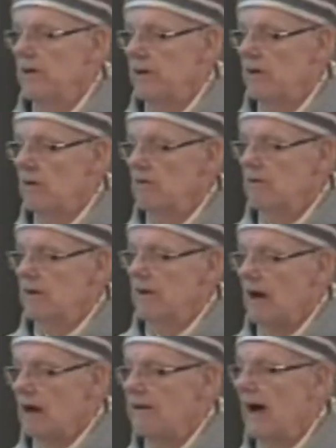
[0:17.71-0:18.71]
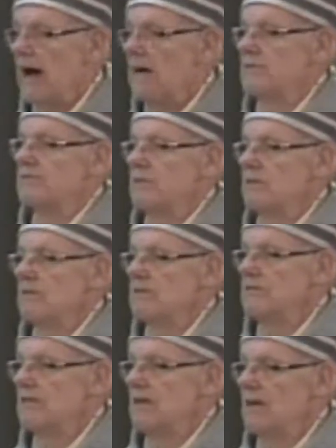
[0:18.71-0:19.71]
here in our
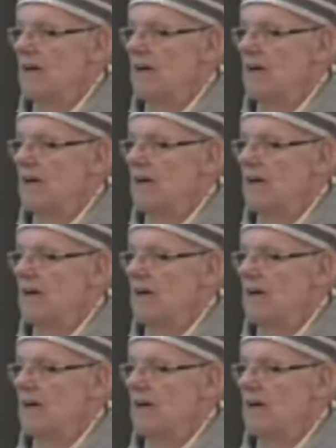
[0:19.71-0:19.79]
diocese.